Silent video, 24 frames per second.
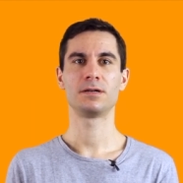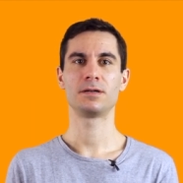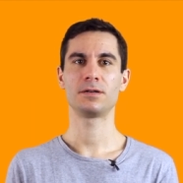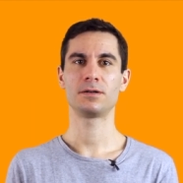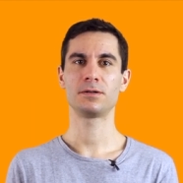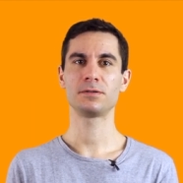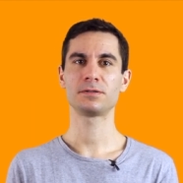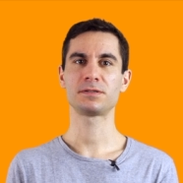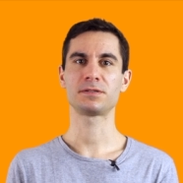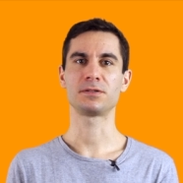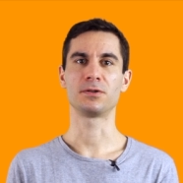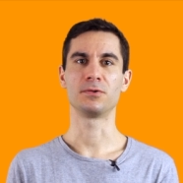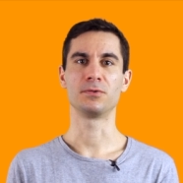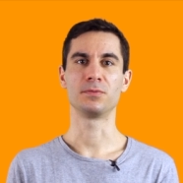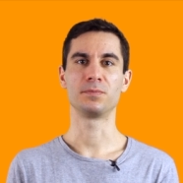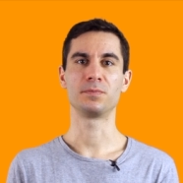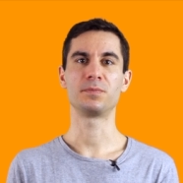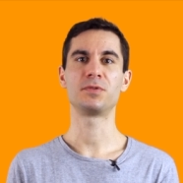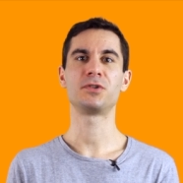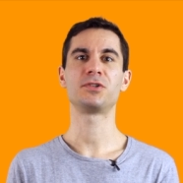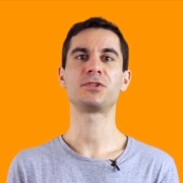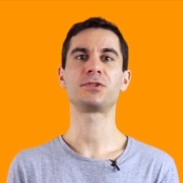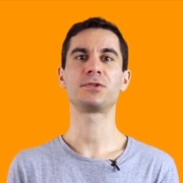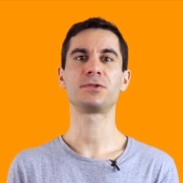Also,
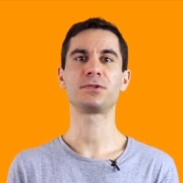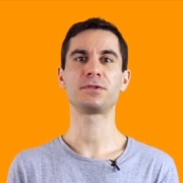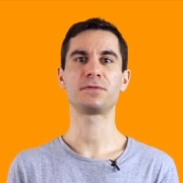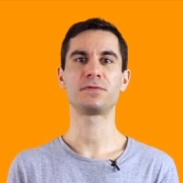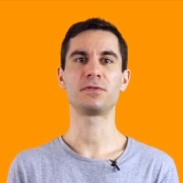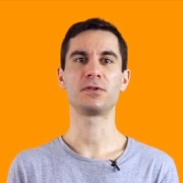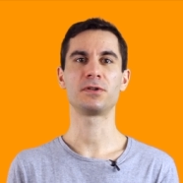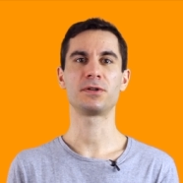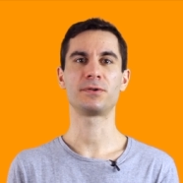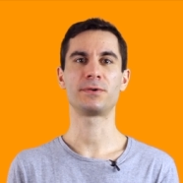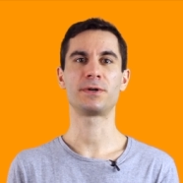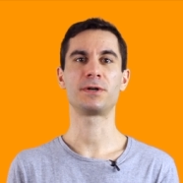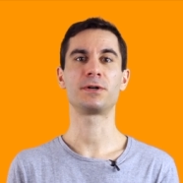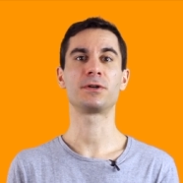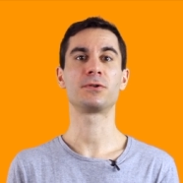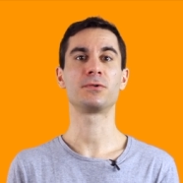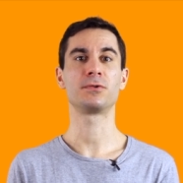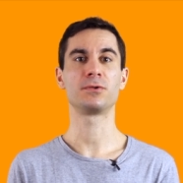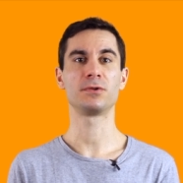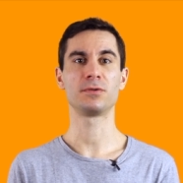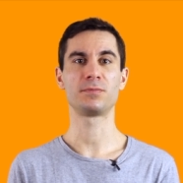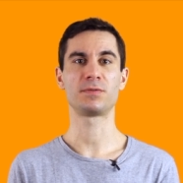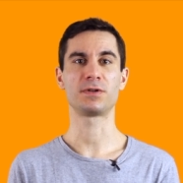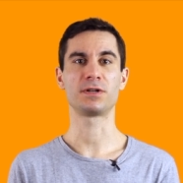be sure to follow our
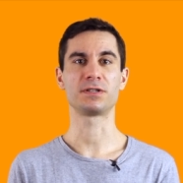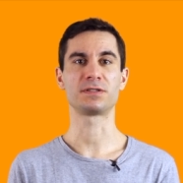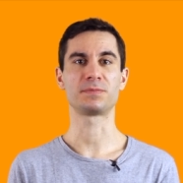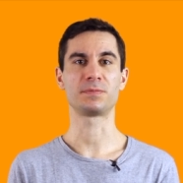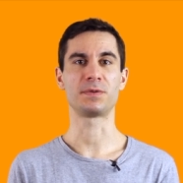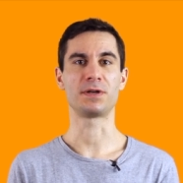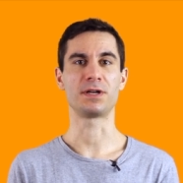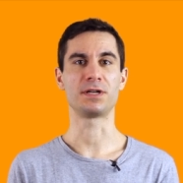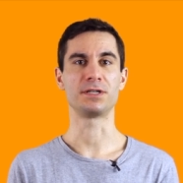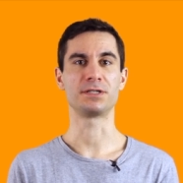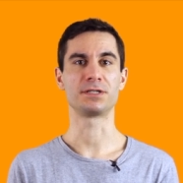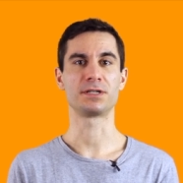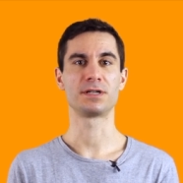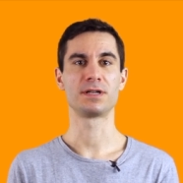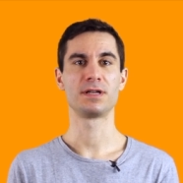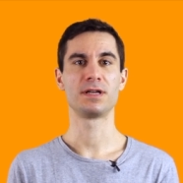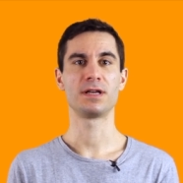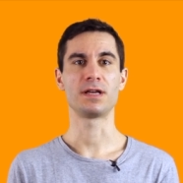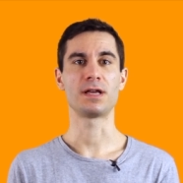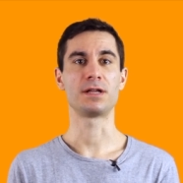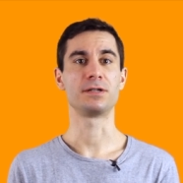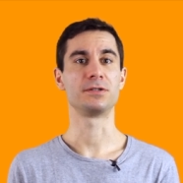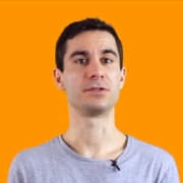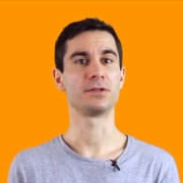Google Plus page
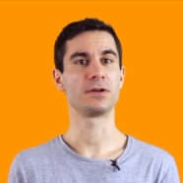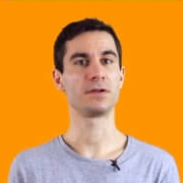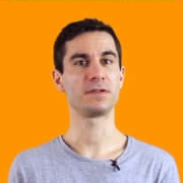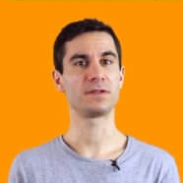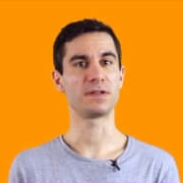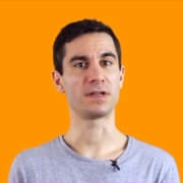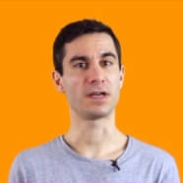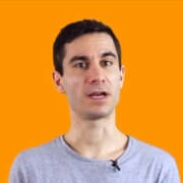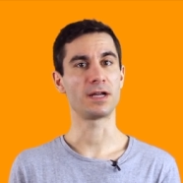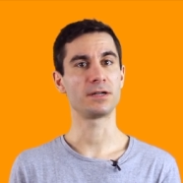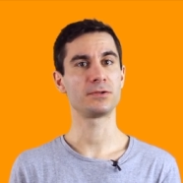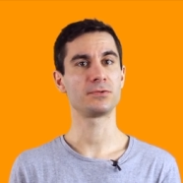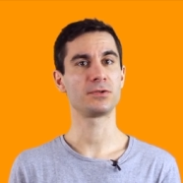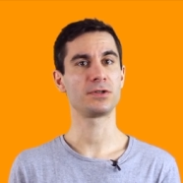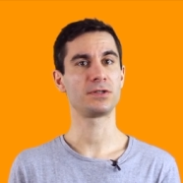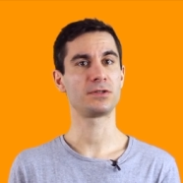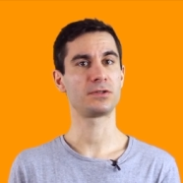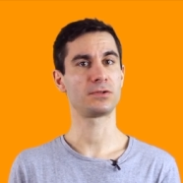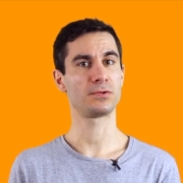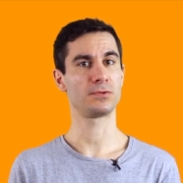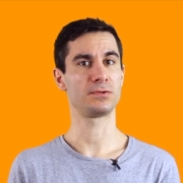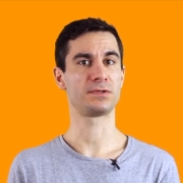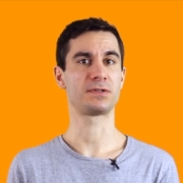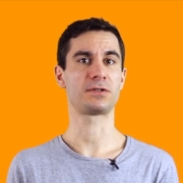and join the Android
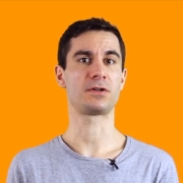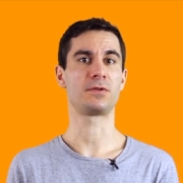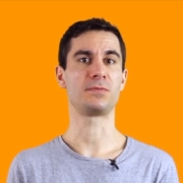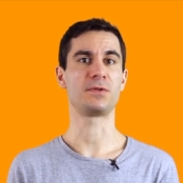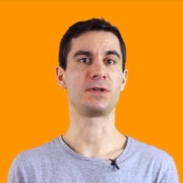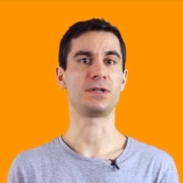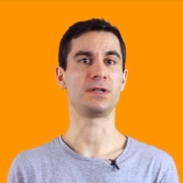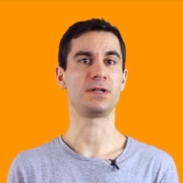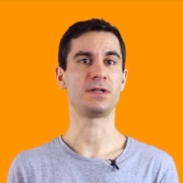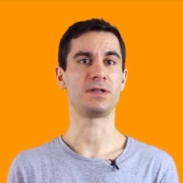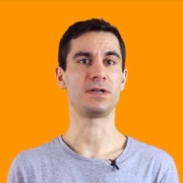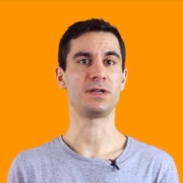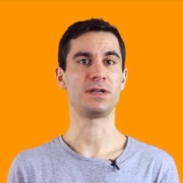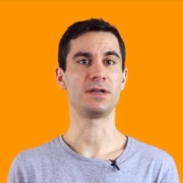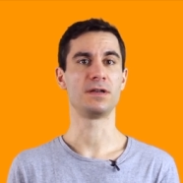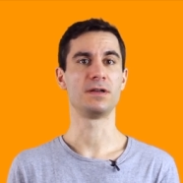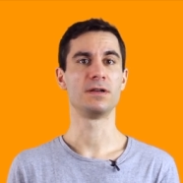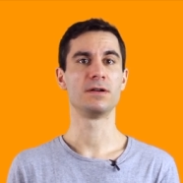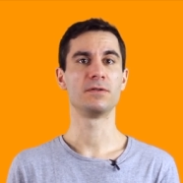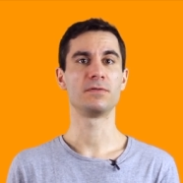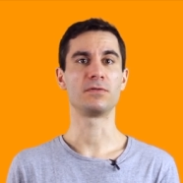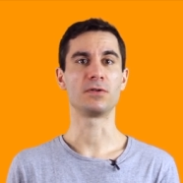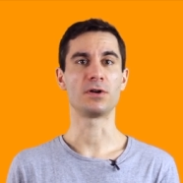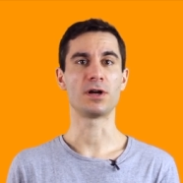Tools community
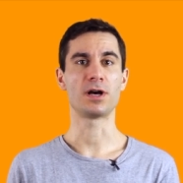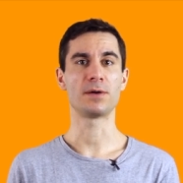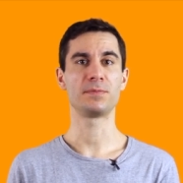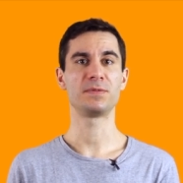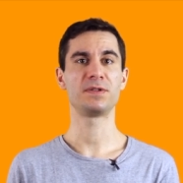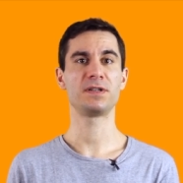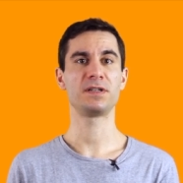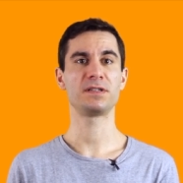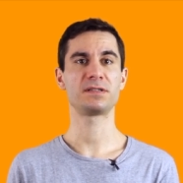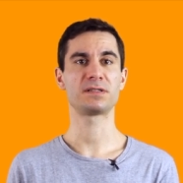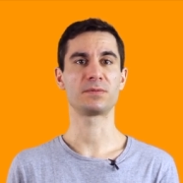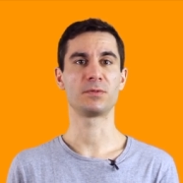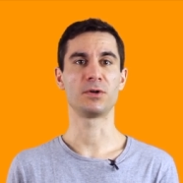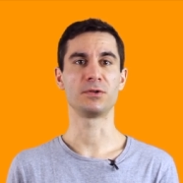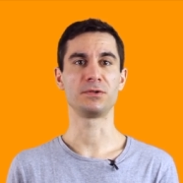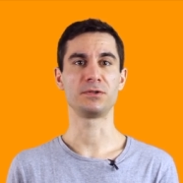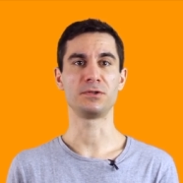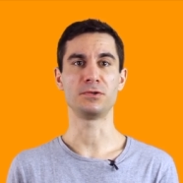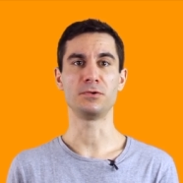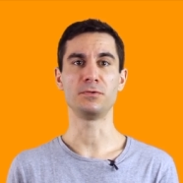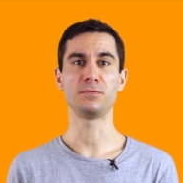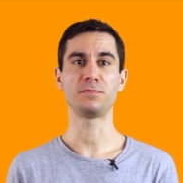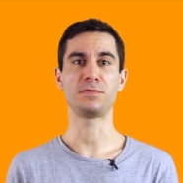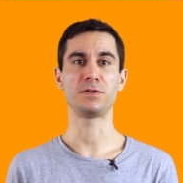for updates about
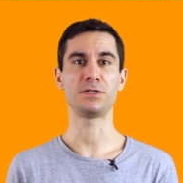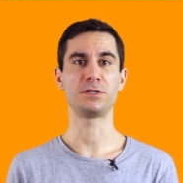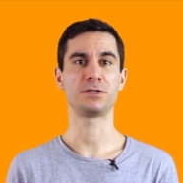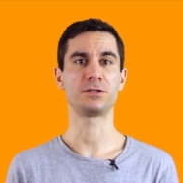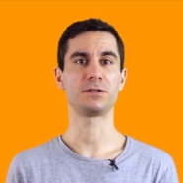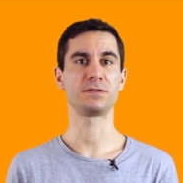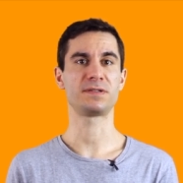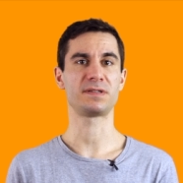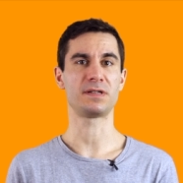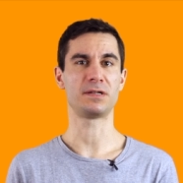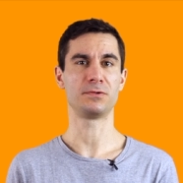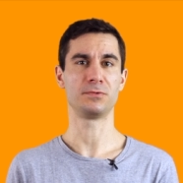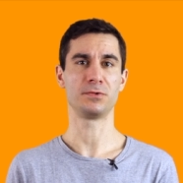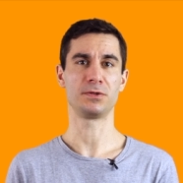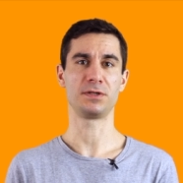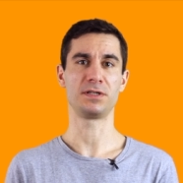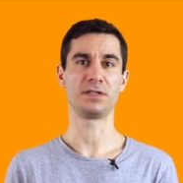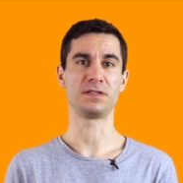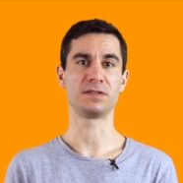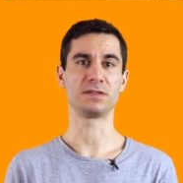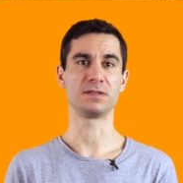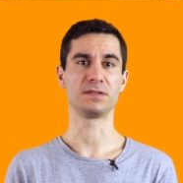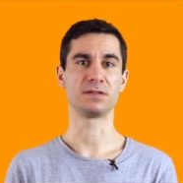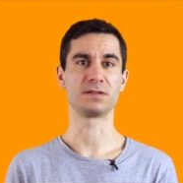new features and
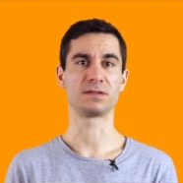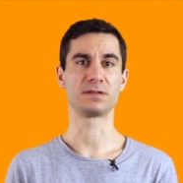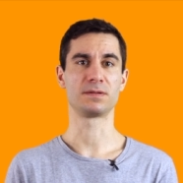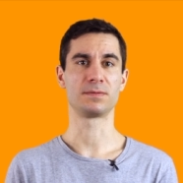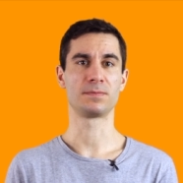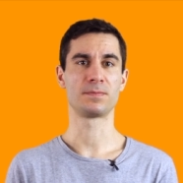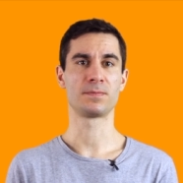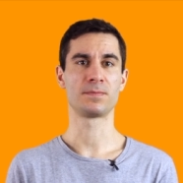releases.